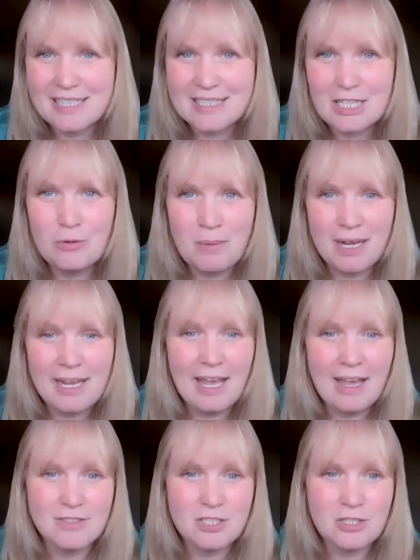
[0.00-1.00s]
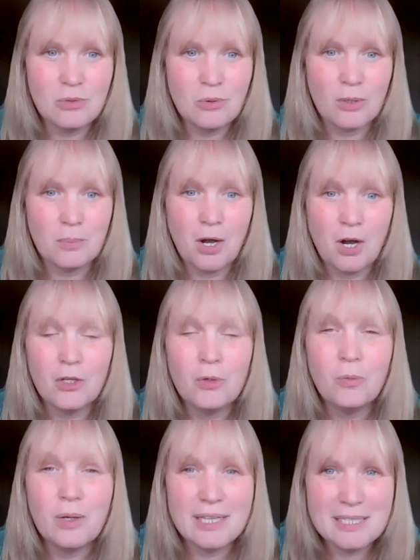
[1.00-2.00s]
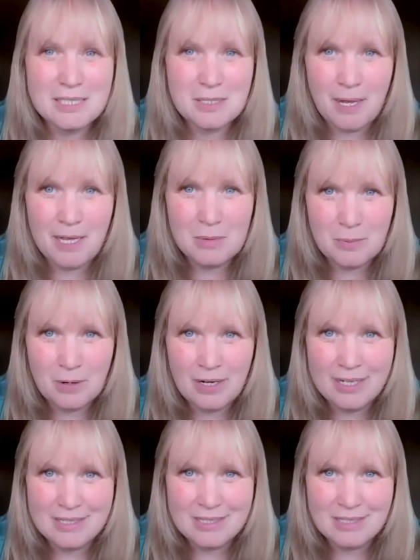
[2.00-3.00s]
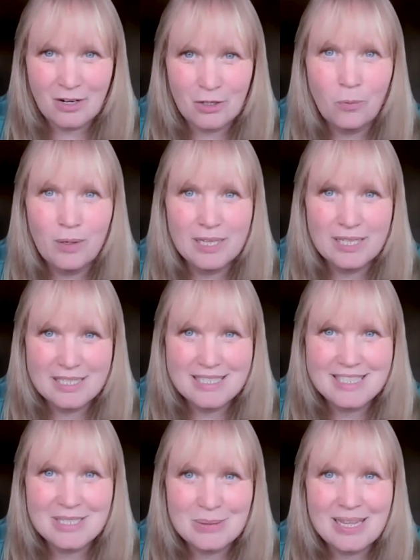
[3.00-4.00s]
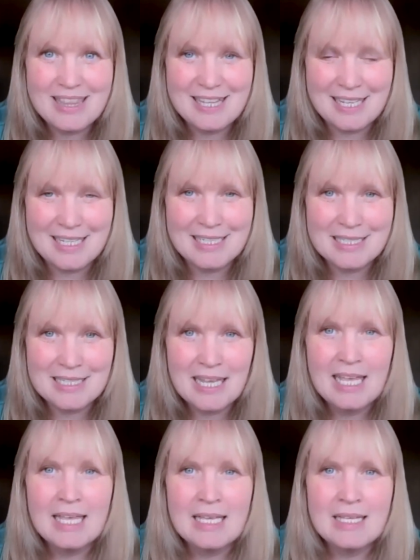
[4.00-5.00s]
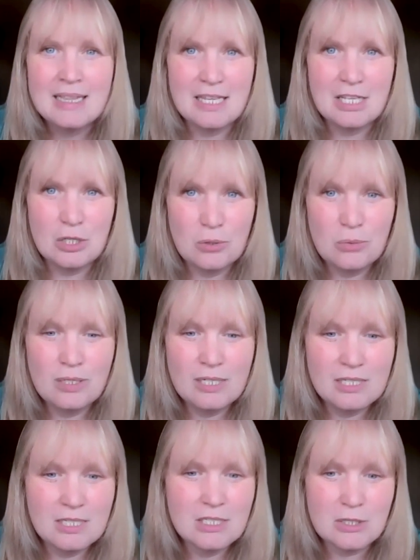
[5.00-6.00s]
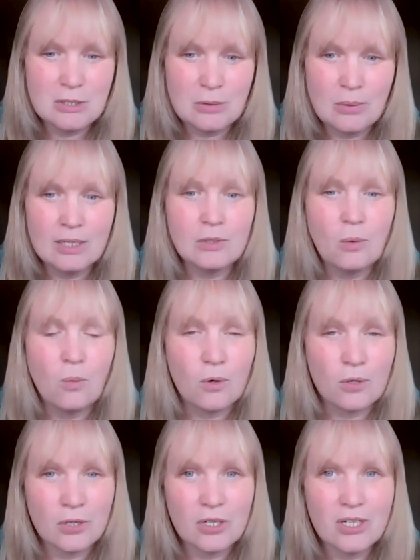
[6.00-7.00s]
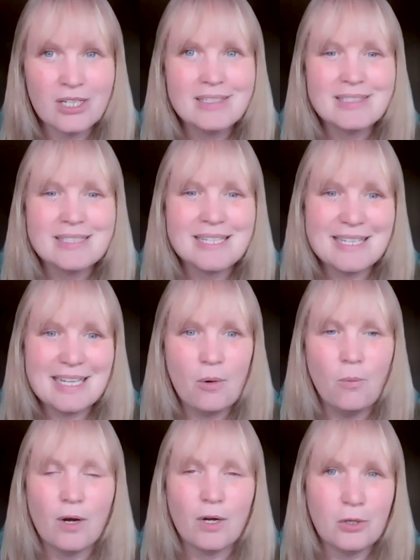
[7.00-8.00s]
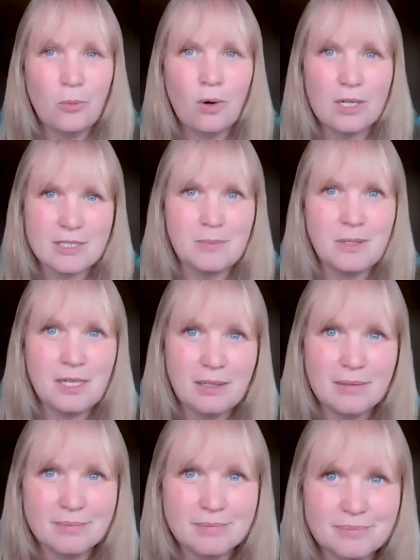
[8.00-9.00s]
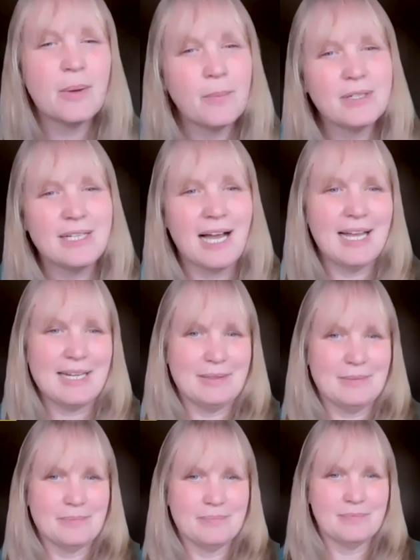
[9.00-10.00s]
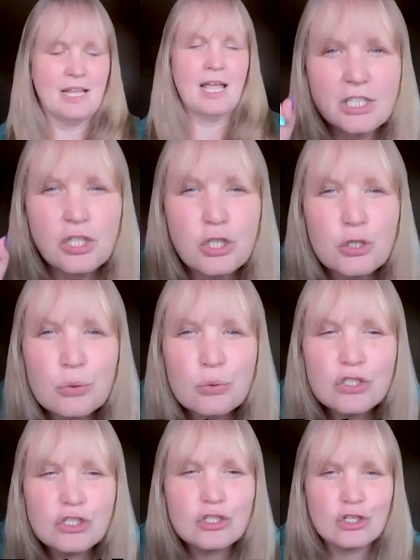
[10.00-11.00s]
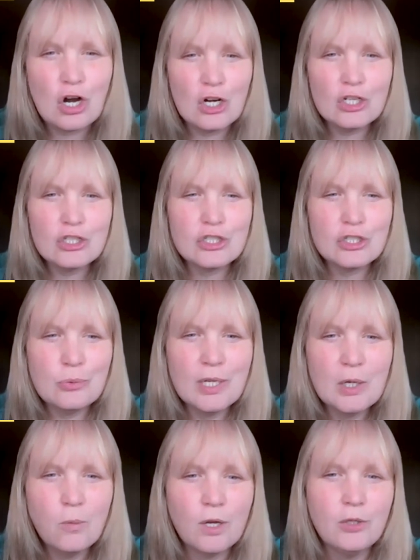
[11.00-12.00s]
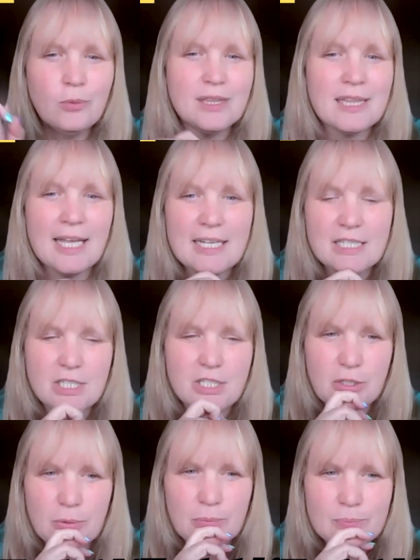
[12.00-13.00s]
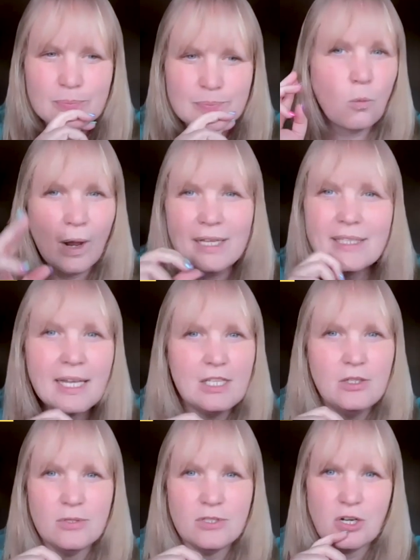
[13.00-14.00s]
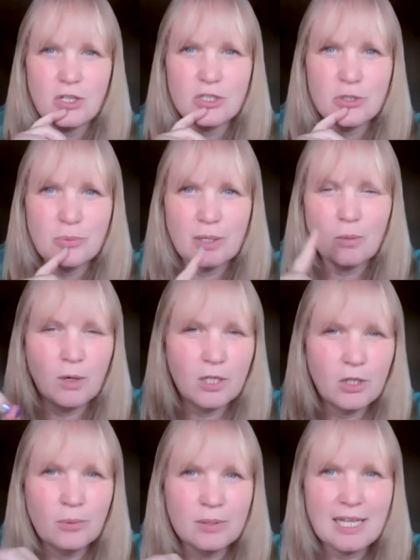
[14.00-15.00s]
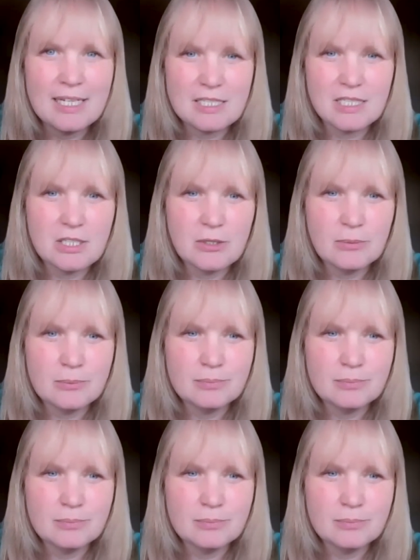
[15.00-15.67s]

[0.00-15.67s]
things that you might have to do. Are you willing to pay the price? Are you willing to do the things that you need to do in order to get where you want to be? Number 9, can you start doing what you would like to do? So when can you start doing what you would like to do?